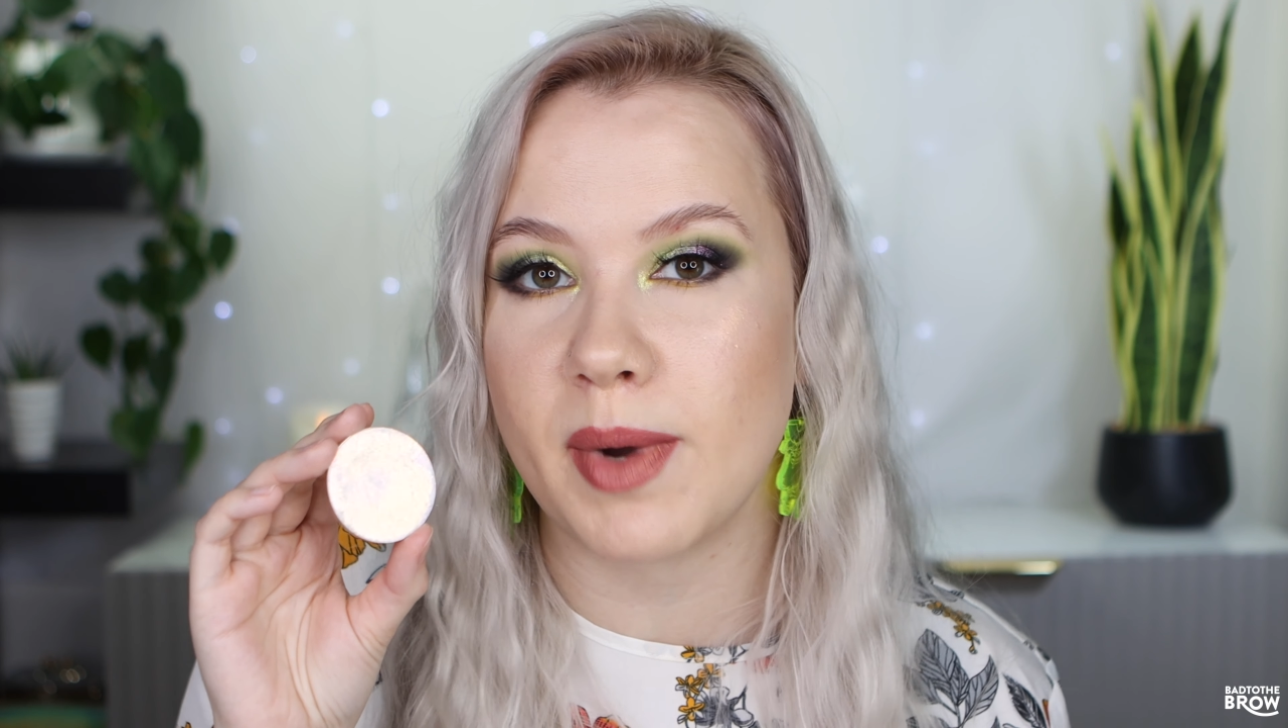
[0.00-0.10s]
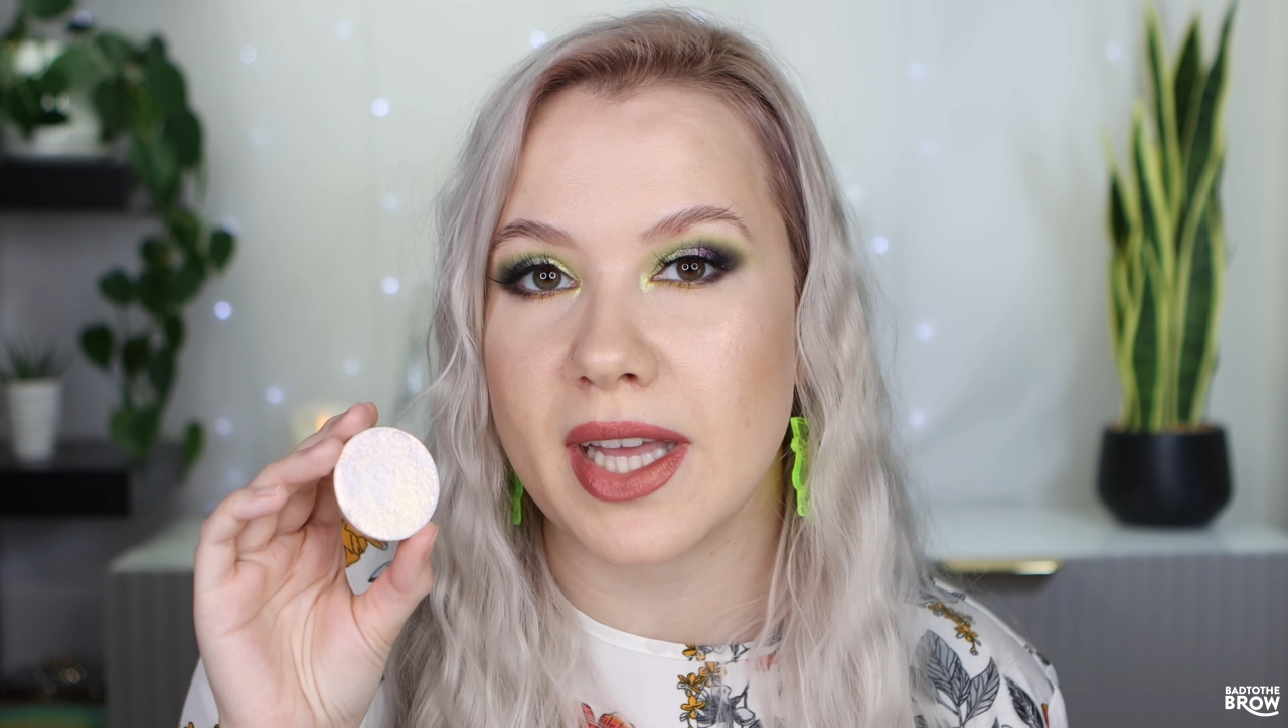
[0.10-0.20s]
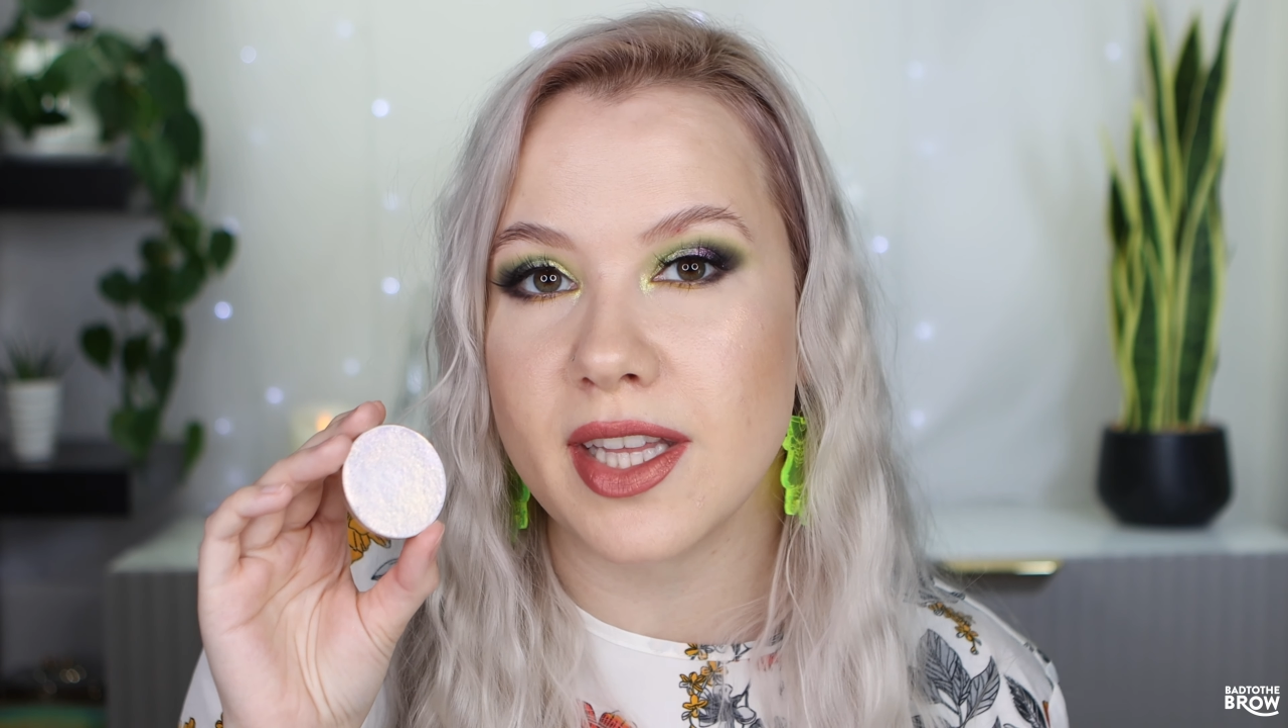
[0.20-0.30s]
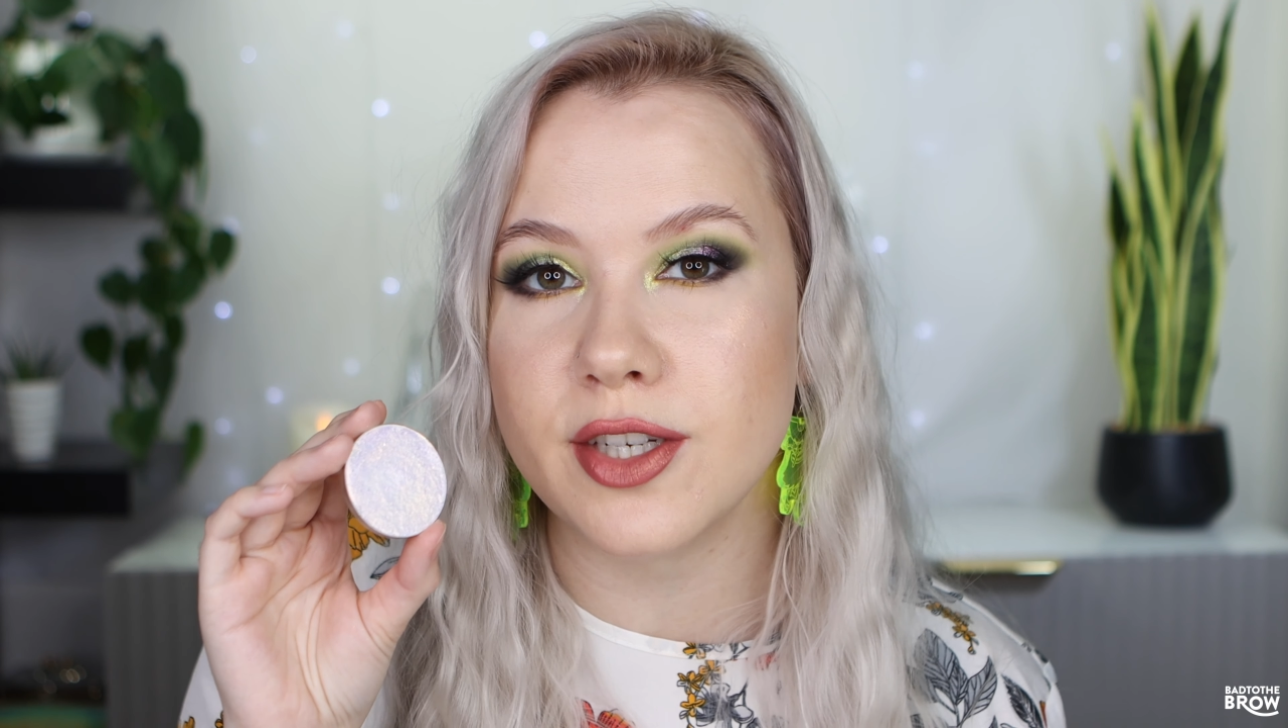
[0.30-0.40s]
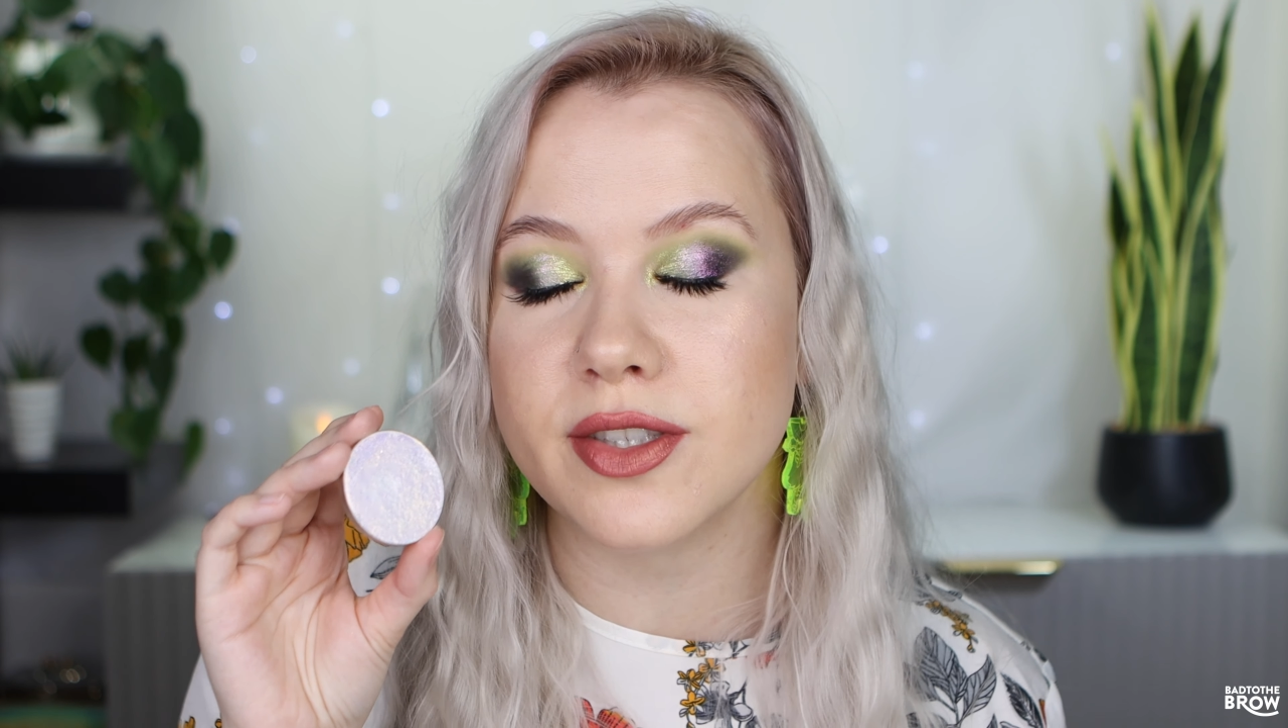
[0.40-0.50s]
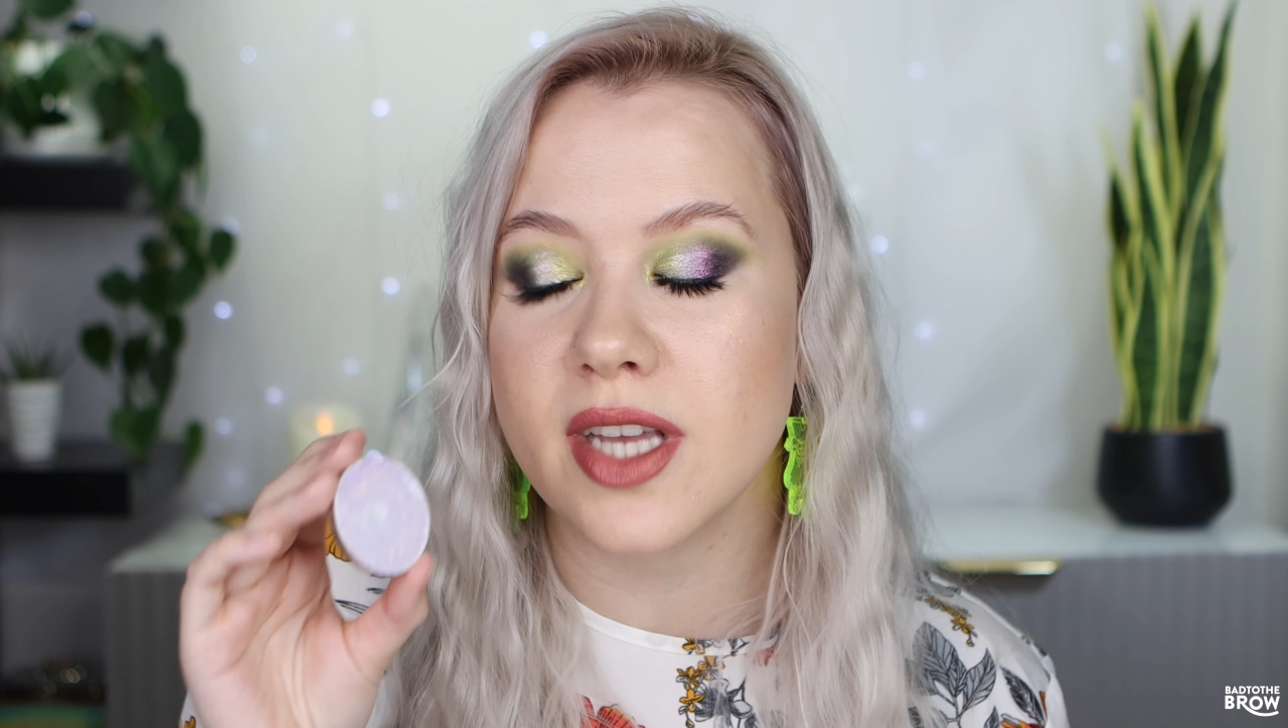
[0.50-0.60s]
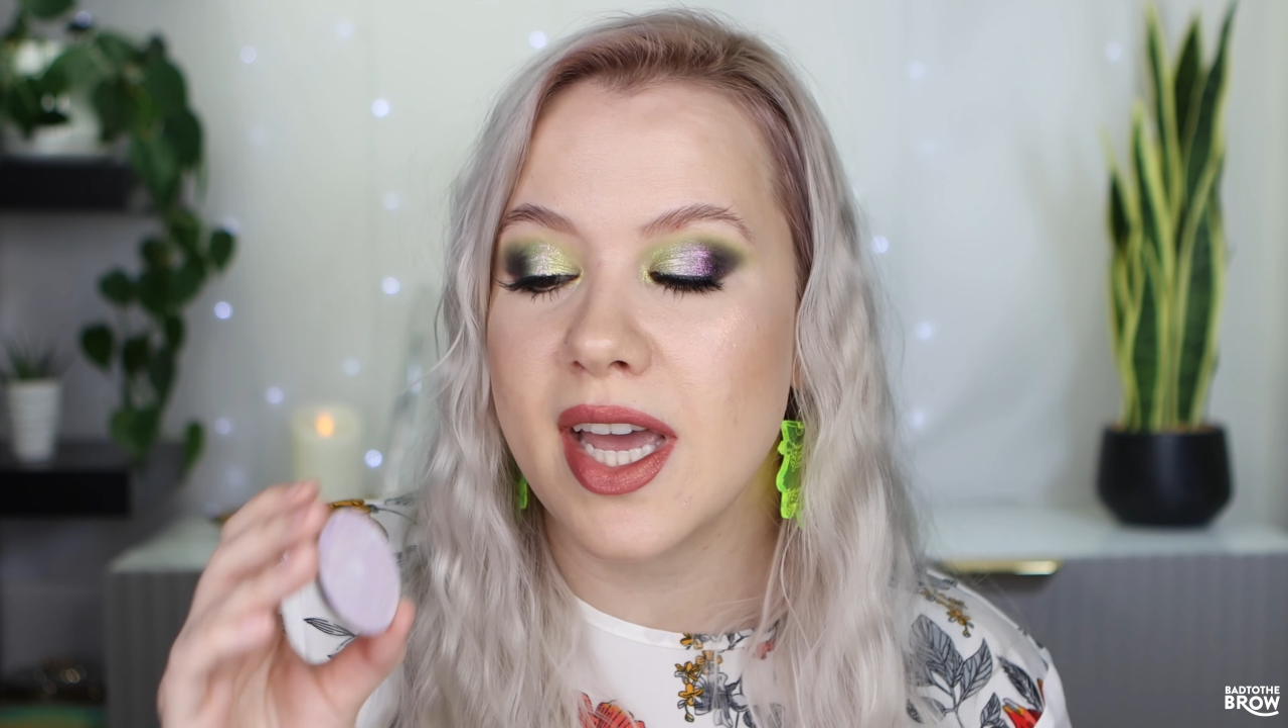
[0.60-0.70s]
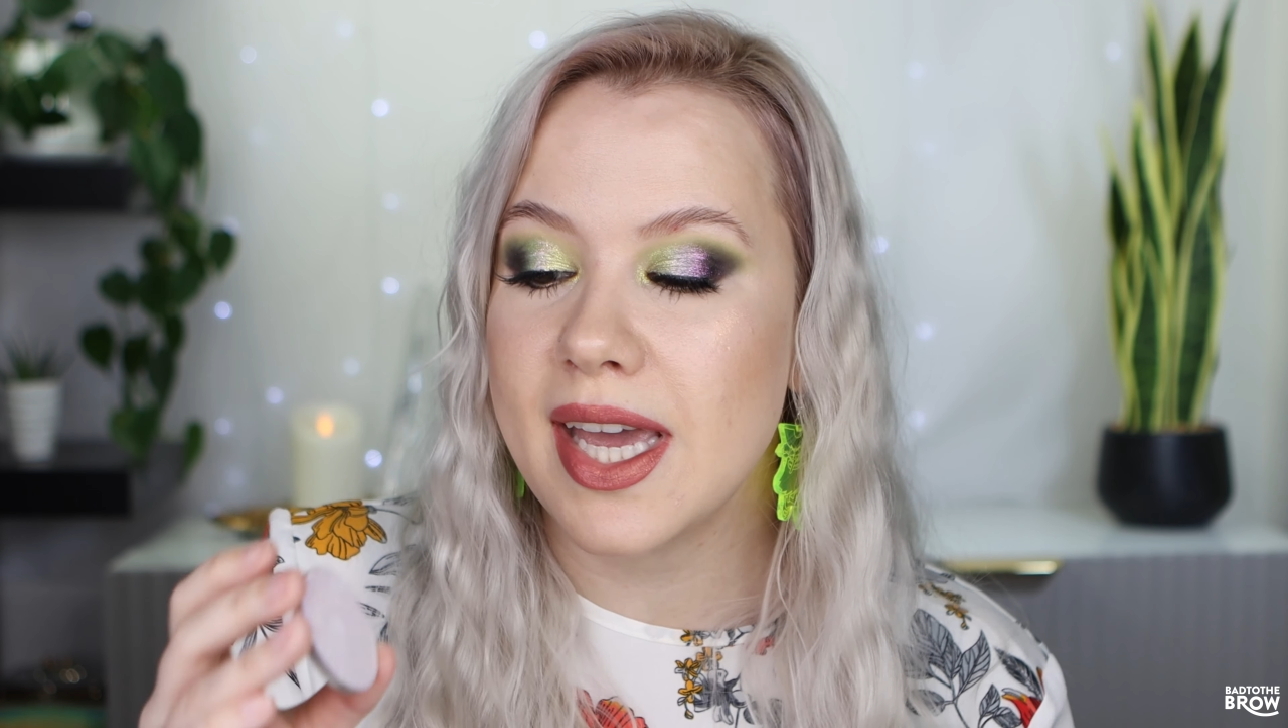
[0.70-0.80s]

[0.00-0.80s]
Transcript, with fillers: highlighters.